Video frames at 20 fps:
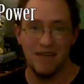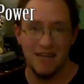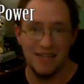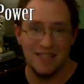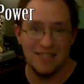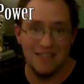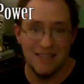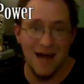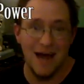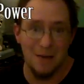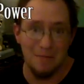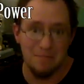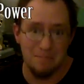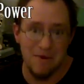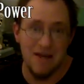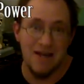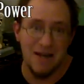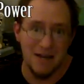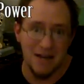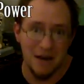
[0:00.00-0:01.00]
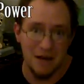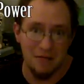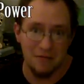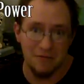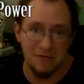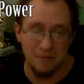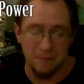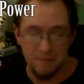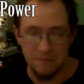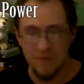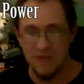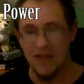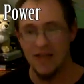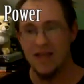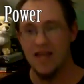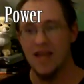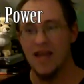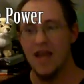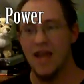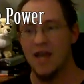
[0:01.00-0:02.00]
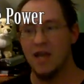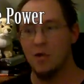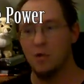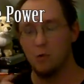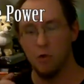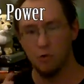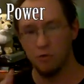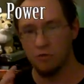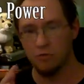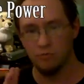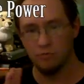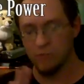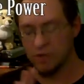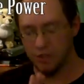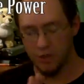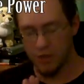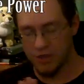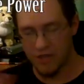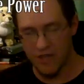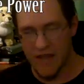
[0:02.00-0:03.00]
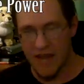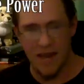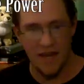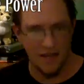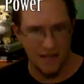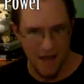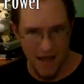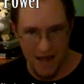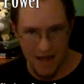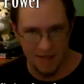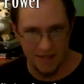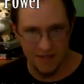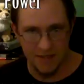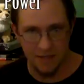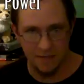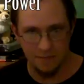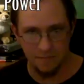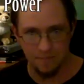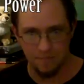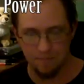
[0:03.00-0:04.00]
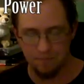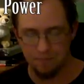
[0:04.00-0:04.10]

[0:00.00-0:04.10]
It's not big enough, and you just can't cast it.